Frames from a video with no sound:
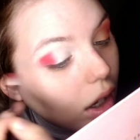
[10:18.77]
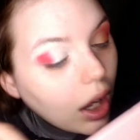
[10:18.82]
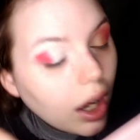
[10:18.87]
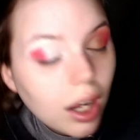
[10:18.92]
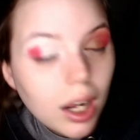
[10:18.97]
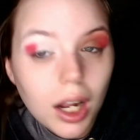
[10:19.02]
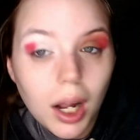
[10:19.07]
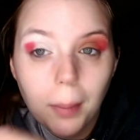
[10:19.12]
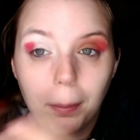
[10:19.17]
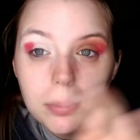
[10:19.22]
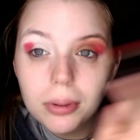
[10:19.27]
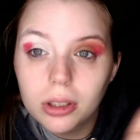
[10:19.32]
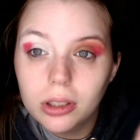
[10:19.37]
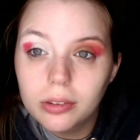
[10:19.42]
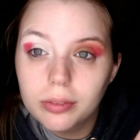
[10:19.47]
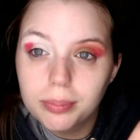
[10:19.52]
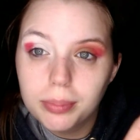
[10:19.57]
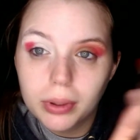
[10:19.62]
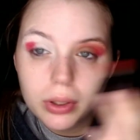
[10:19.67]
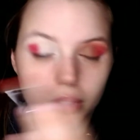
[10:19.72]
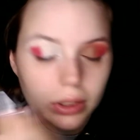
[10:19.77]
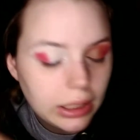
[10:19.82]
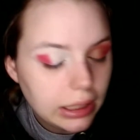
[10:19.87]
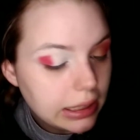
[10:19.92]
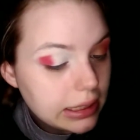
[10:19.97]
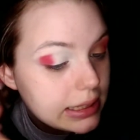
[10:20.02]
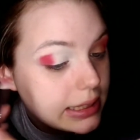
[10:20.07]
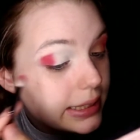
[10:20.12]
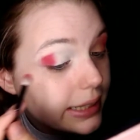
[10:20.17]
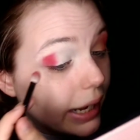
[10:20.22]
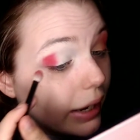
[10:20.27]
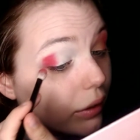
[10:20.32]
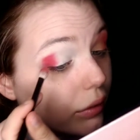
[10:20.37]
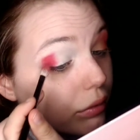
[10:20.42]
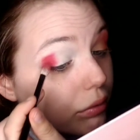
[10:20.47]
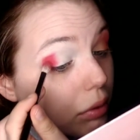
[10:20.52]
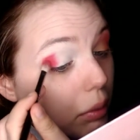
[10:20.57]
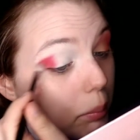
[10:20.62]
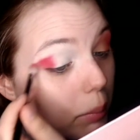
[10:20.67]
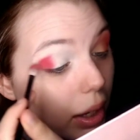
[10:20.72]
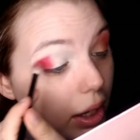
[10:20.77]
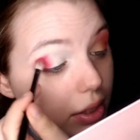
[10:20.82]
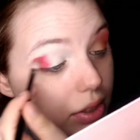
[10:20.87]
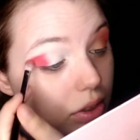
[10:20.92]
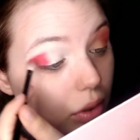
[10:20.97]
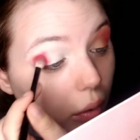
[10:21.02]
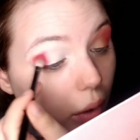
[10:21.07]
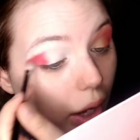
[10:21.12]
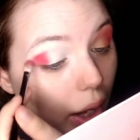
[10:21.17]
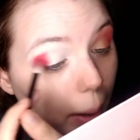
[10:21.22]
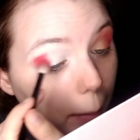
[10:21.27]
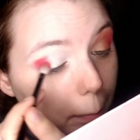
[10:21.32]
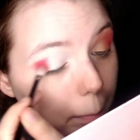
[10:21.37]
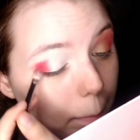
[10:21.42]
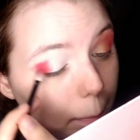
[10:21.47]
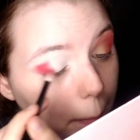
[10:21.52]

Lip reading: a couple of buildings down from us, okay?